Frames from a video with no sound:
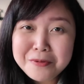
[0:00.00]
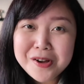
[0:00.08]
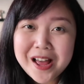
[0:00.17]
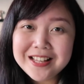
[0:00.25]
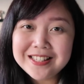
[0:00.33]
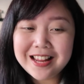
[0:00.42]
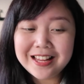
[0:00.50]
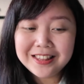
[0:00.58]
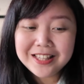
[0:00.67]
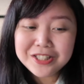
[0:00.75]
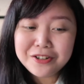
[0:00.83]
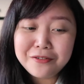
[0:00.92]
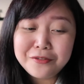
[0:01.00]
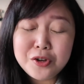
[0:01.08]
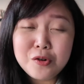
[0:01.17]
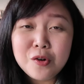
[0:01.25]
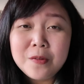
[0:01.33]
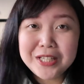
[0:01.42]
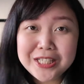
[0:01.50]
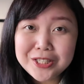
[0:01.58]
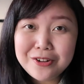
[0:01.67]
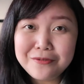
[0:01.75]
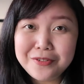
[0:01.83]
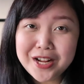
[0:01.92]
Guys, like this review, please
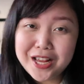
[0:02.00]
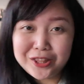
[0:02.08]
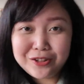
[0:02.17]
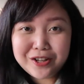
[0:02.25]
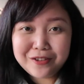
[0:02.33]
don't forget to